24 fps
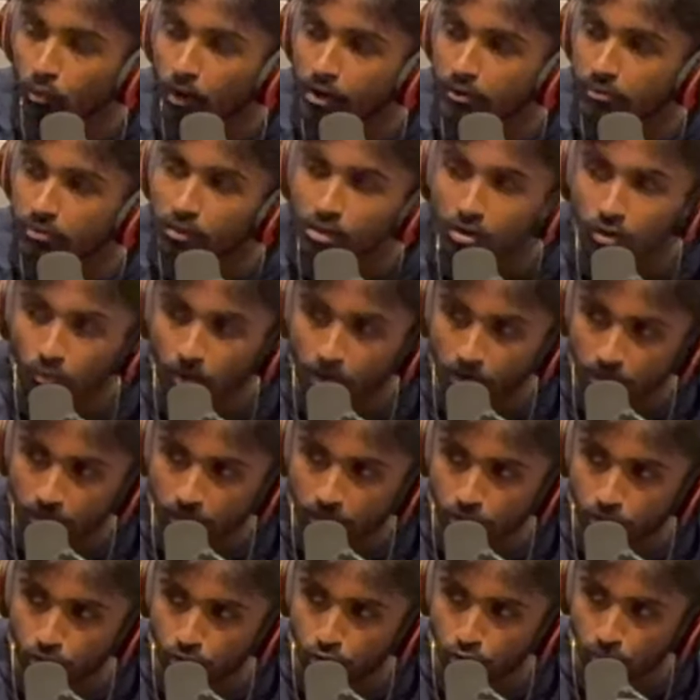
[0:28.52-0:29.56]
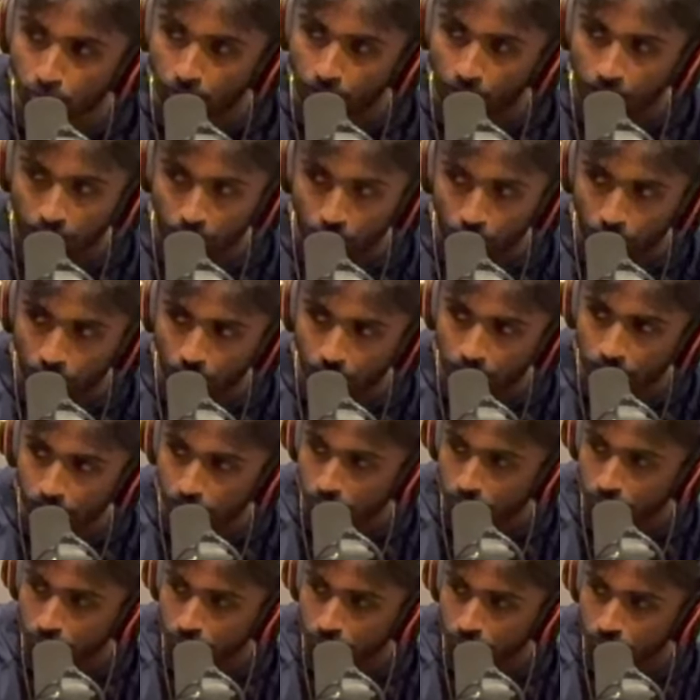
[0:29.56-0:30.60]
Theore like a, theoretically, like you could do that anywhere.
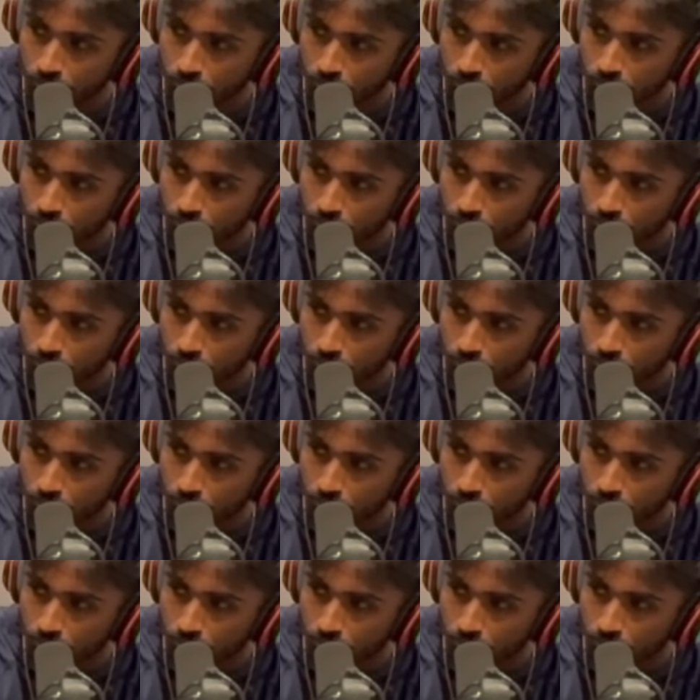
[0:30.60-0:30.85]
Yeah, yeah.